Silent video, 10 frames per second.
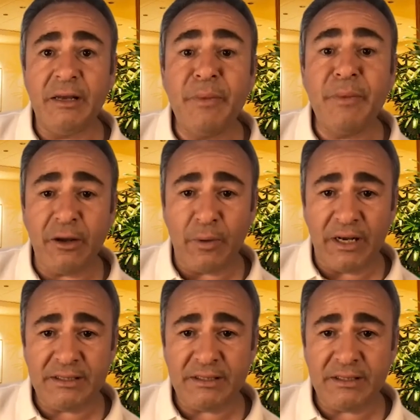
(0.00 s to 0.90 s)
in many
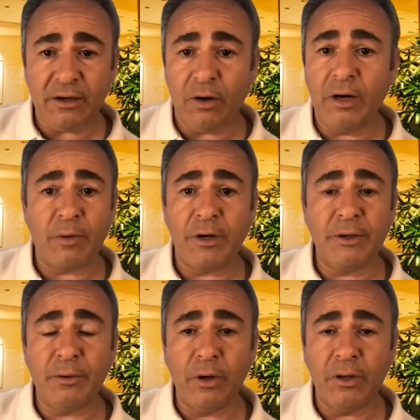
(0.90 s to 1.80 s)
ways all around
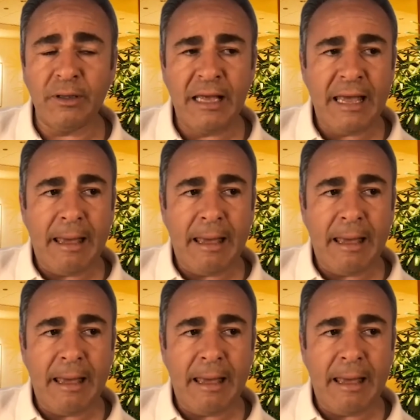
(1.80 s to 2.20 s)
the world.